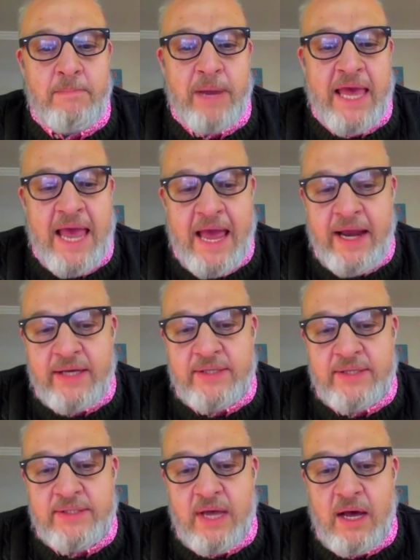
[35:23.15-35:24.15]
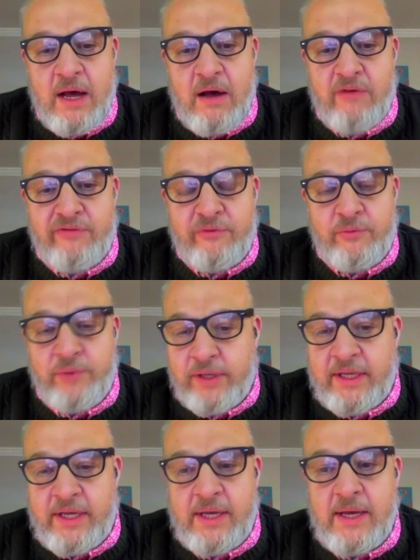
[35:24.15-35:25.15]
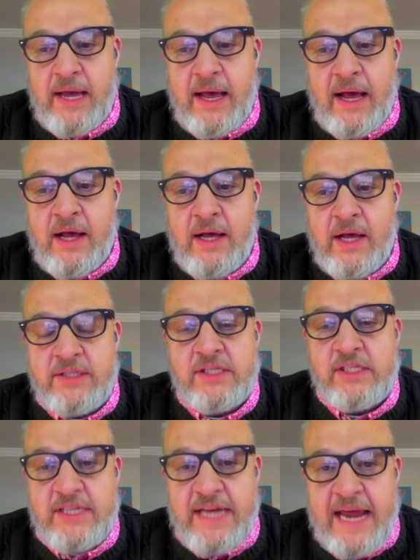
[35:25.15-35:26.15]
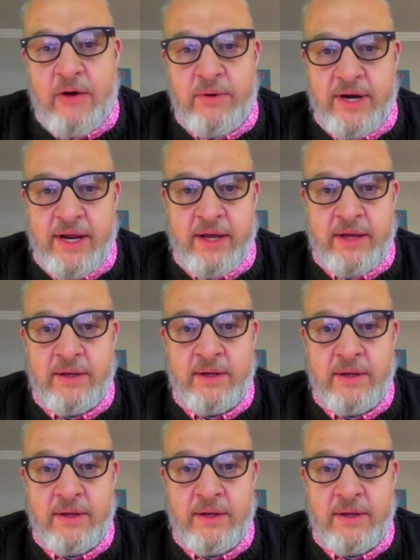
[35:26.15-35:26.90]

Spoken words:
mechanics of really astounding